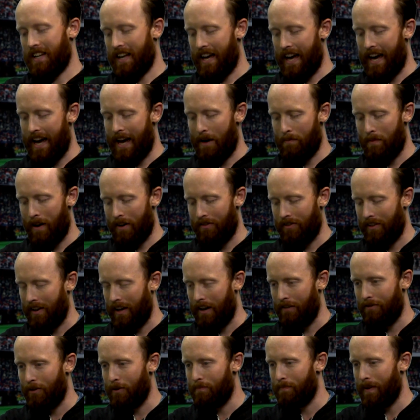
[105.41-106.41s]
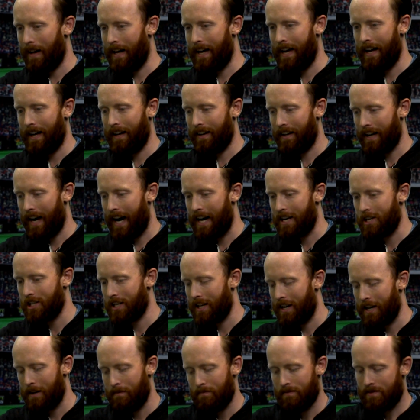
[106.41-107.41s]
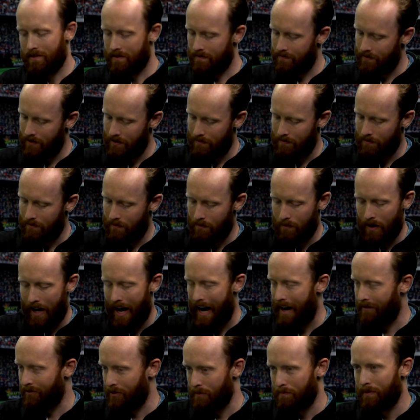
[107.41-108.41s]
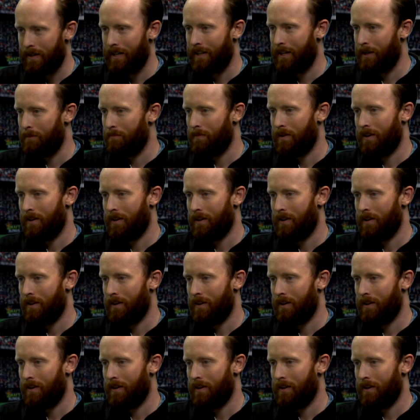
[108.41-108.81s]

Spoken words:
I think if you're playing cash games, have to pick him.